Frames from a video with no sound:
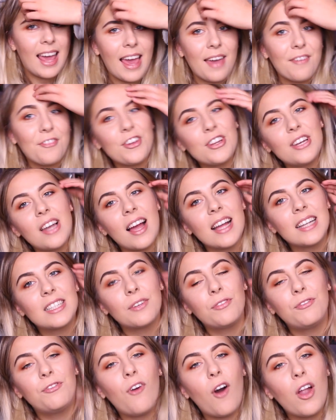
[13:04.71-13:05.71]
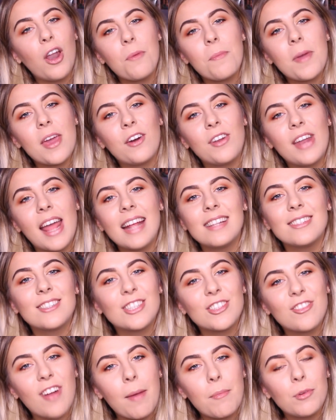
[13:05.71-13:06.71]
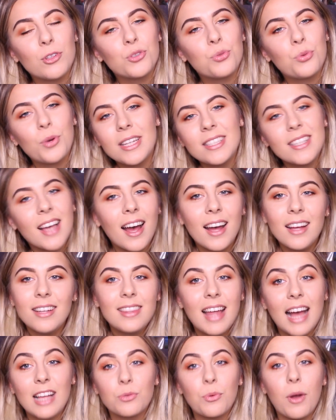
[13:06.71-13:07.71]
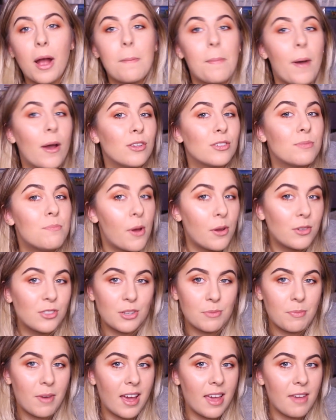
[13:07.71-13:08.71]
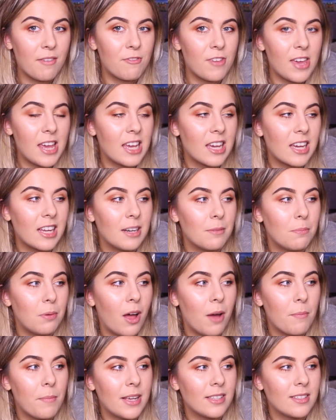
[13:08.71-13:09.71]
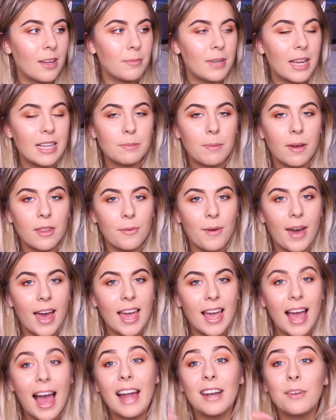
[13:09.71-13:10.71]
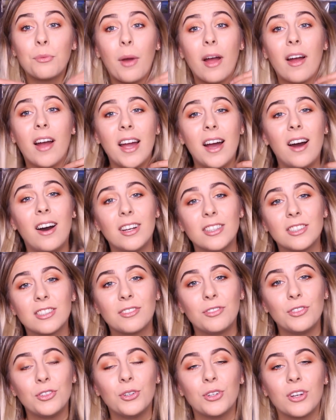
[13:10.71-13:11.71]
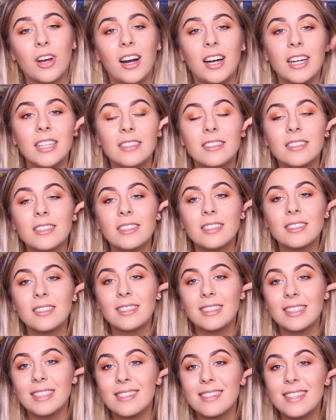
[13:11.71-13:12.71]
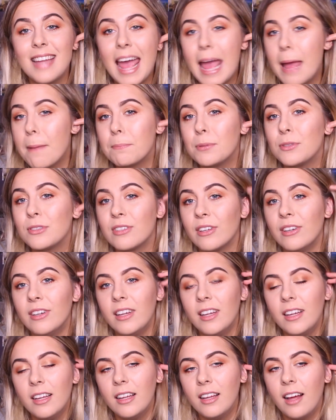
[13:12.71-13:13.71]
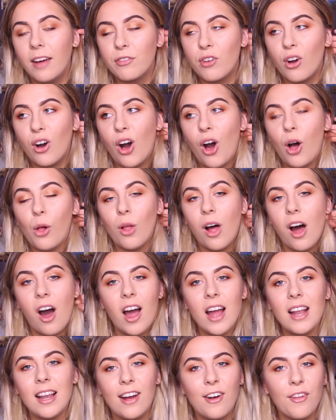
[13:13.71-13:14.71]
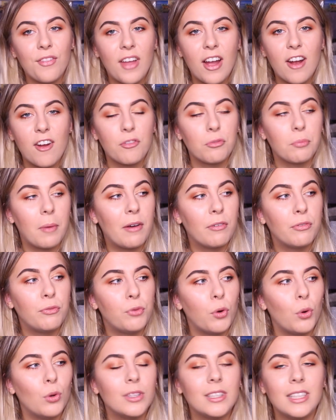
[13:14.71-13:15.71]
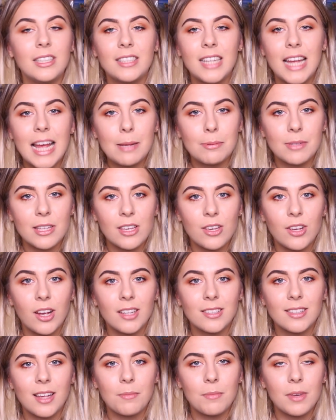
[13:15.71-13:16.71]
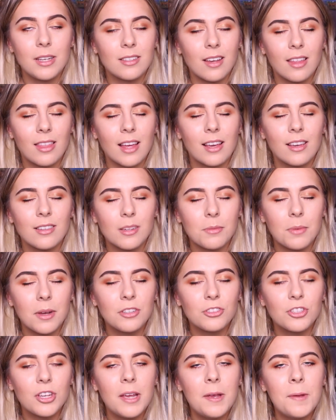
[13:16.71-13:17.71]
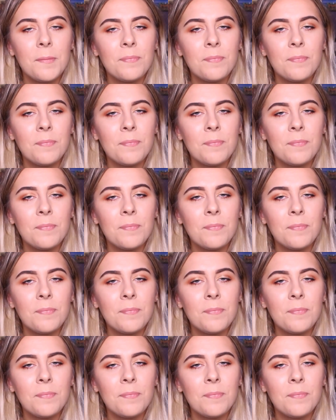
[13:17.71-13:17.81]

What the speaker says: If you'd like to follow me on Instagram or Twitter, that's where I post most of my vegan plant-based updates, by the way, and where I ask for your guys' tips. I've got a whole highlight on there of about 40 tips that you guys sent me, so thank you so much.